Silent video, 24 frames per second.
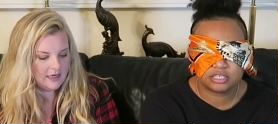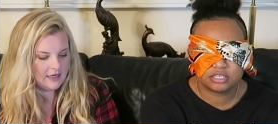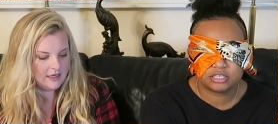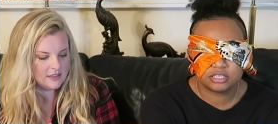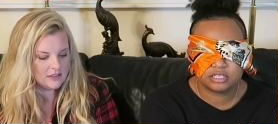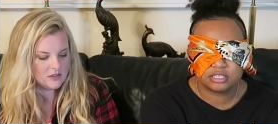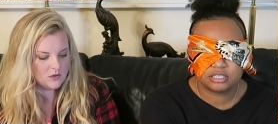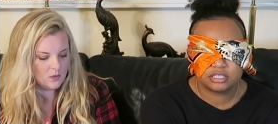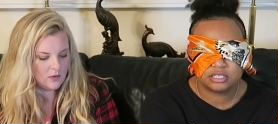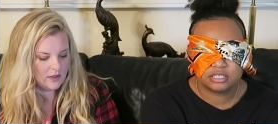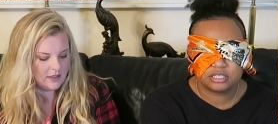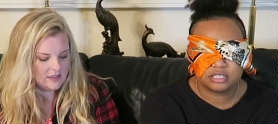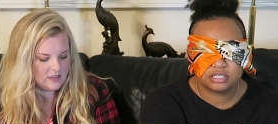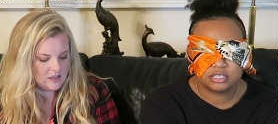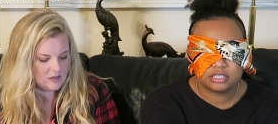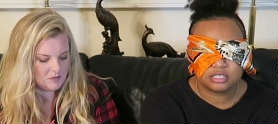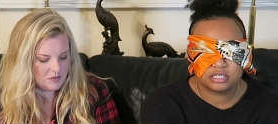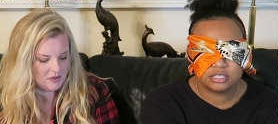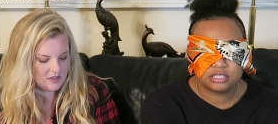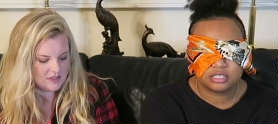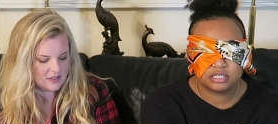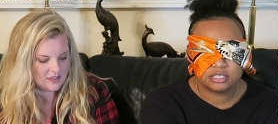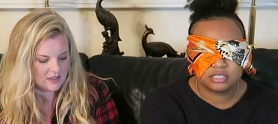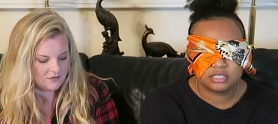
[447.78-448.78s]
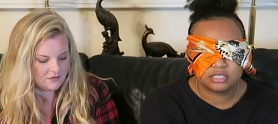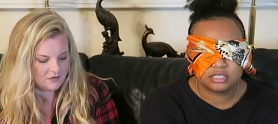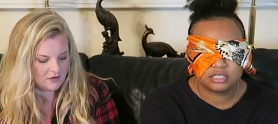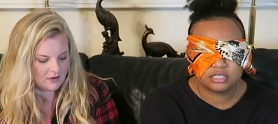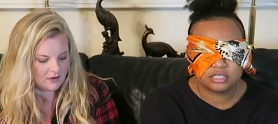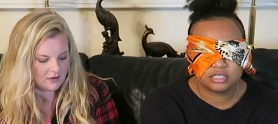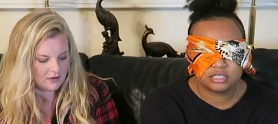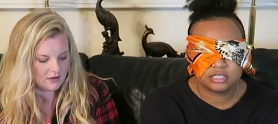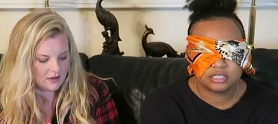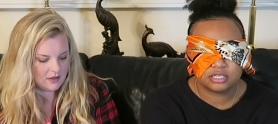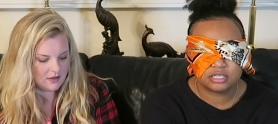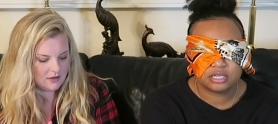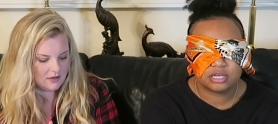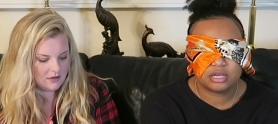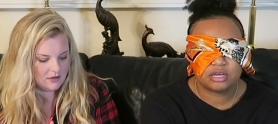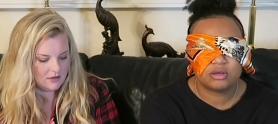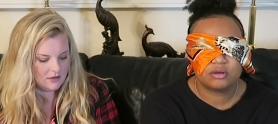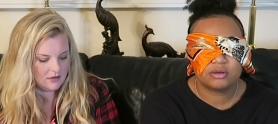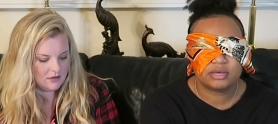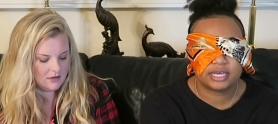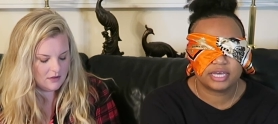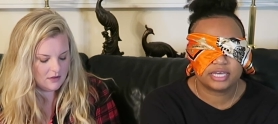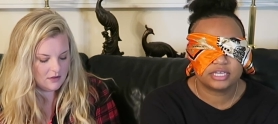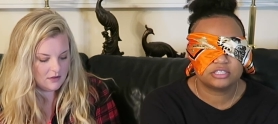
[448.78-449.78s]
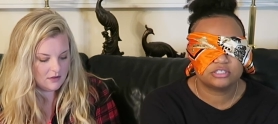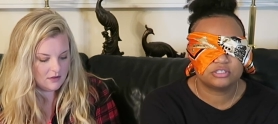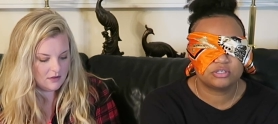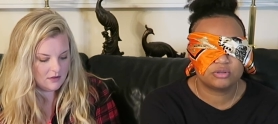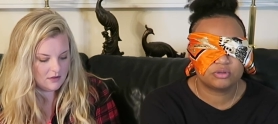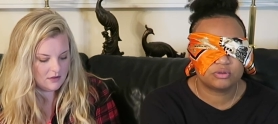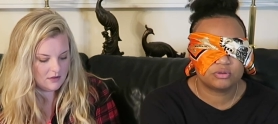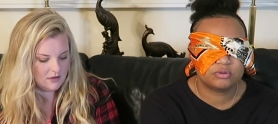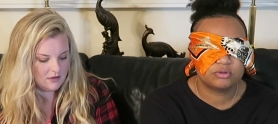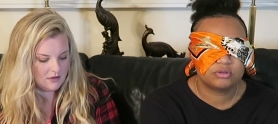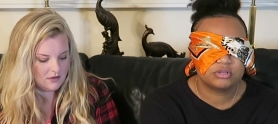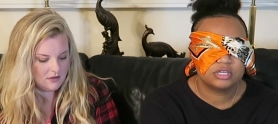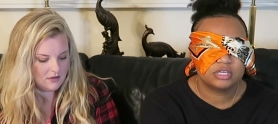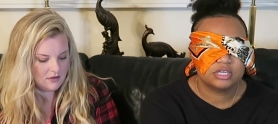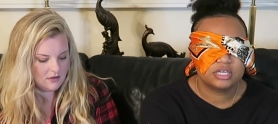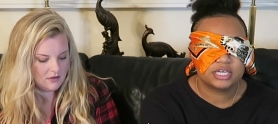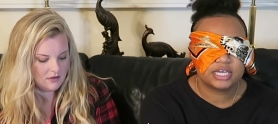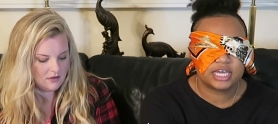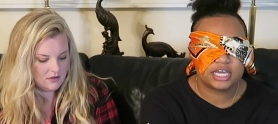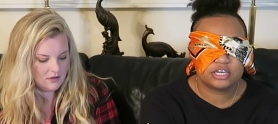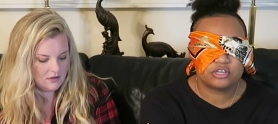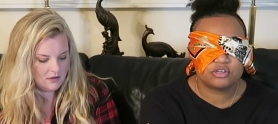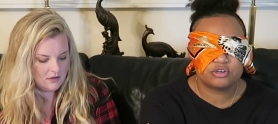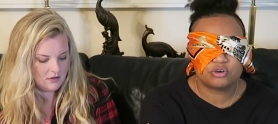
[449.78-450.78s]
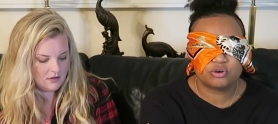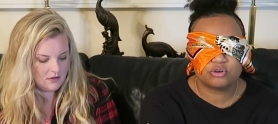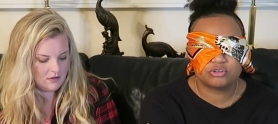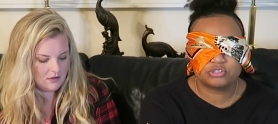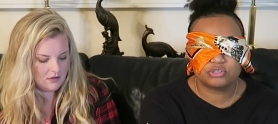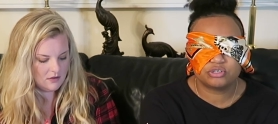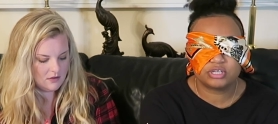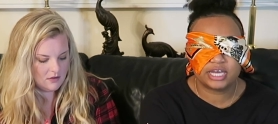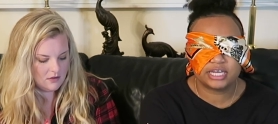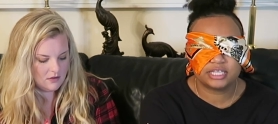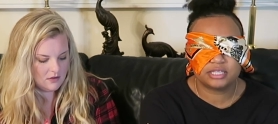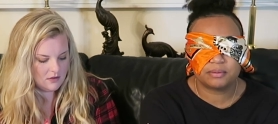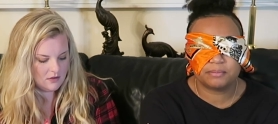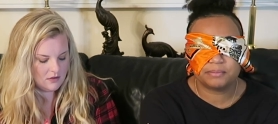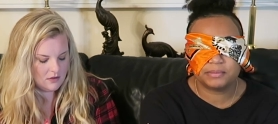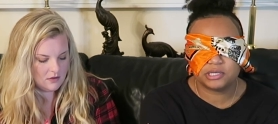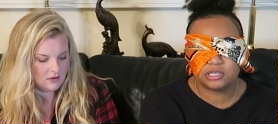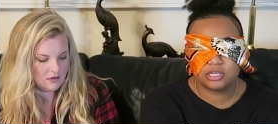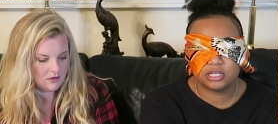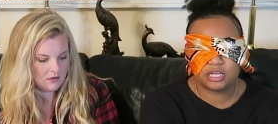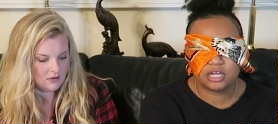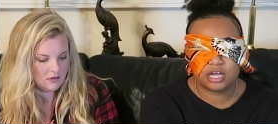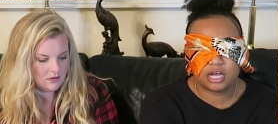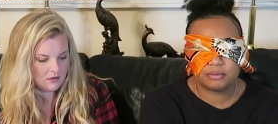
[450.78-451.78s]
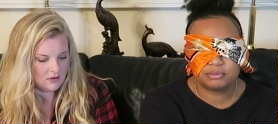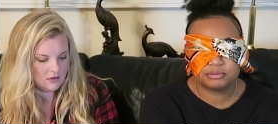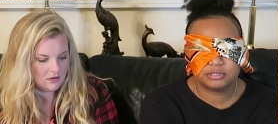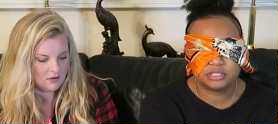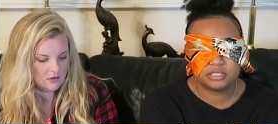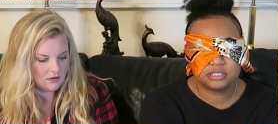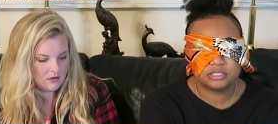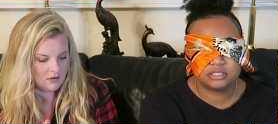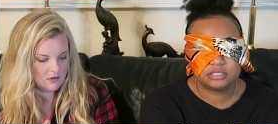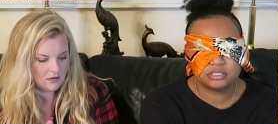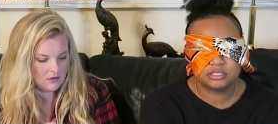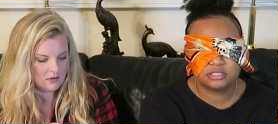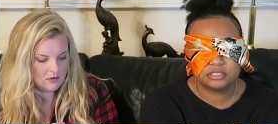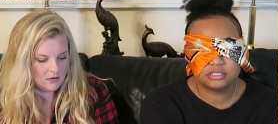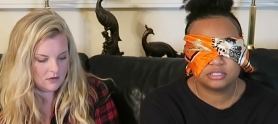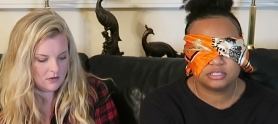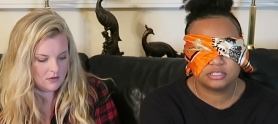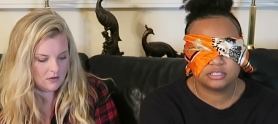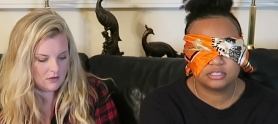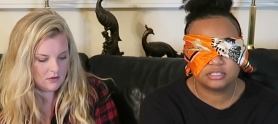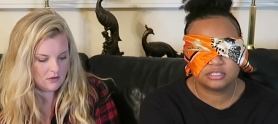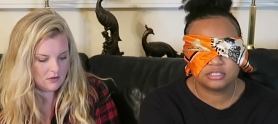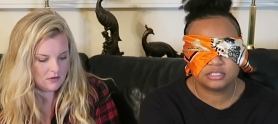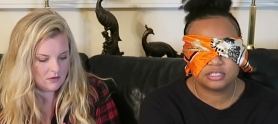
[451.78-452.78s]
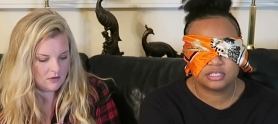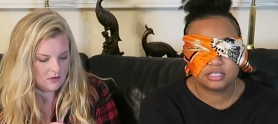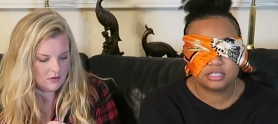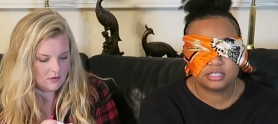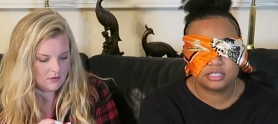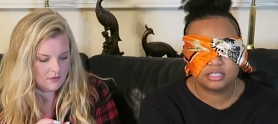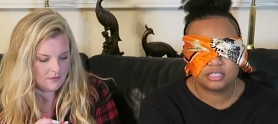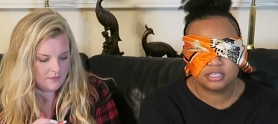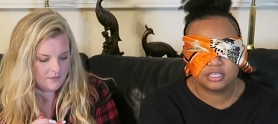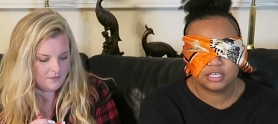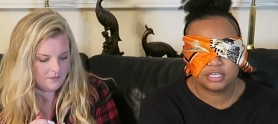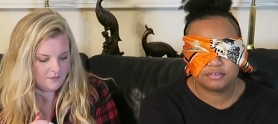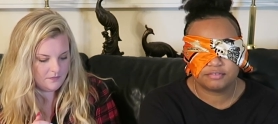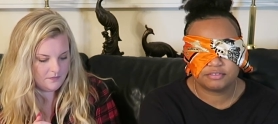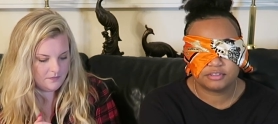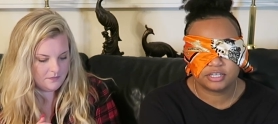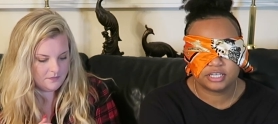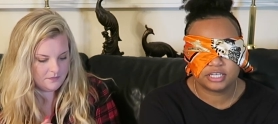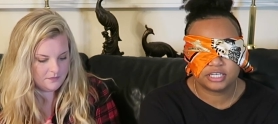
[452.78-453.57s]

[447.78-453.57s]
Speaker 1: it is one specific thing. Okay, so can you go to like the meal option, if